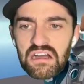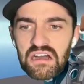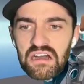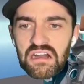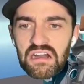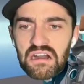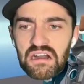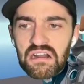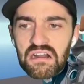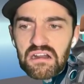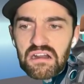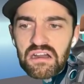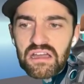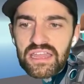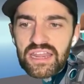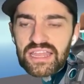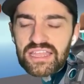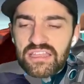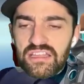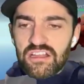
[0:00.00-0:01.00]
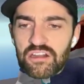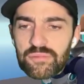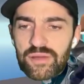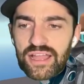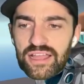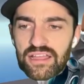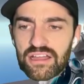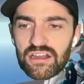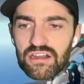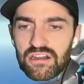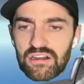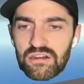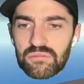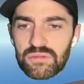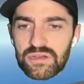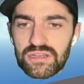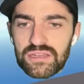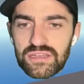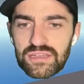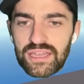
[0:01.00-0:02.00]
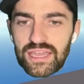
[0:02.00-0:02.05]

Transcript: Oh, and I can go back home.